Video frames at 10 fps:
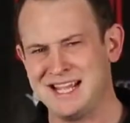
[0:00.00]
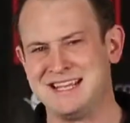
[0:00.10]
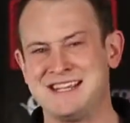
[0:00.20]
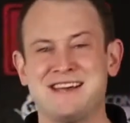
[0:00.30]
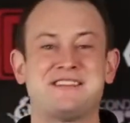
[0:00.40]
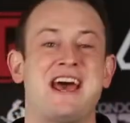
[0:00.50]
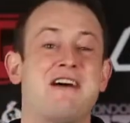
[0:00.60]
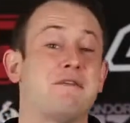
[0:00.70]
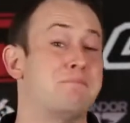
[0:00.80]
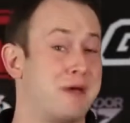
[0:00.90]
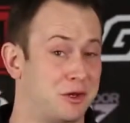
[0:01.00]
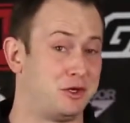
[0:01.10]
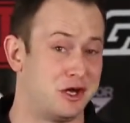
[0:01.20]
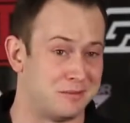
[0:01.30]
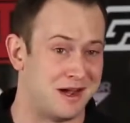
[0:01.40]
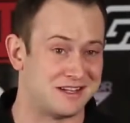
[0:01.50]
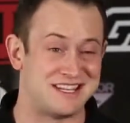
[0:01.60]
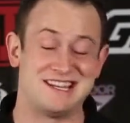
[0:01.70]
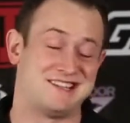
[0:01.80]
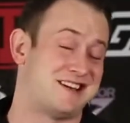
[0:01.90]
it does have a metal
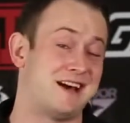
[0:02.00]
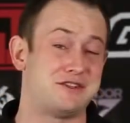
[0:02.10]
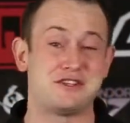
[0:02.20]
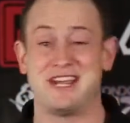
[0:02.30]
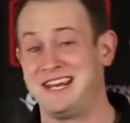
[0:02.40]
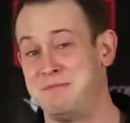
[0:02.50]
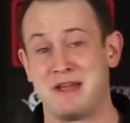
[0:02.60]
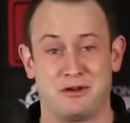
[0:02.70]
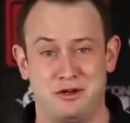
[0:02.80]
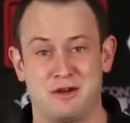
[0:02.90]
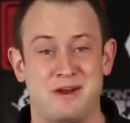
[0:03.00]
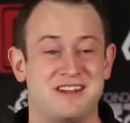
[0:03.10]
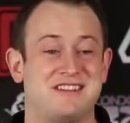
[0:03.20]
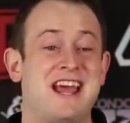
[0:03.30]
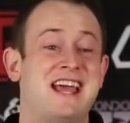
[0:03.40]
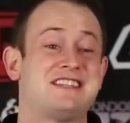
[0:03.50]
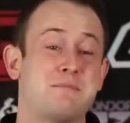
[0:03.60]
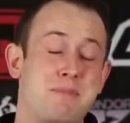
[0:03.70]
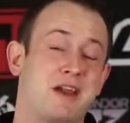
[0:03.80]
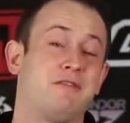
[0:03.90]
gearbox, and it's not just any metal gearbox.
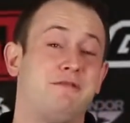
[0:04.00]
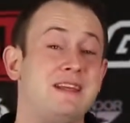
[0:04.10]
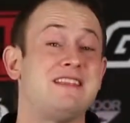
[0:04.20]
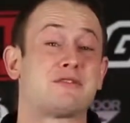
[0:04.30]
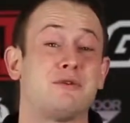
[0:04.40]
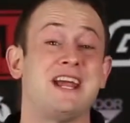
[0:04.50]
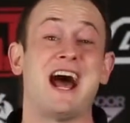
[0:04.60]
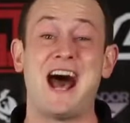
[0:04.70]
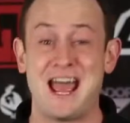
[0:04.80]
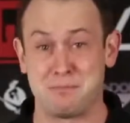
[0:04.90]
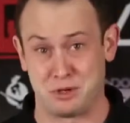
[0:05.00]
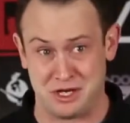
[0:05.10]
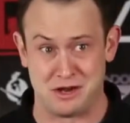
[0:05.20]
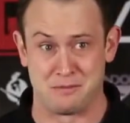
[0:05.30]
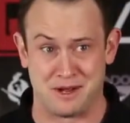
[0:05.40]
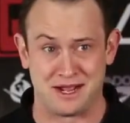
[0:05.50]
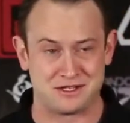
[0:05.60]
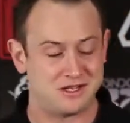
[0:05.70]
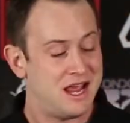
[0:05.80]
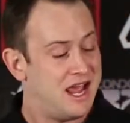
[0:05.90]
It's a metal V3 hybrid
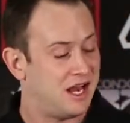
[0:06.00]
gearbox.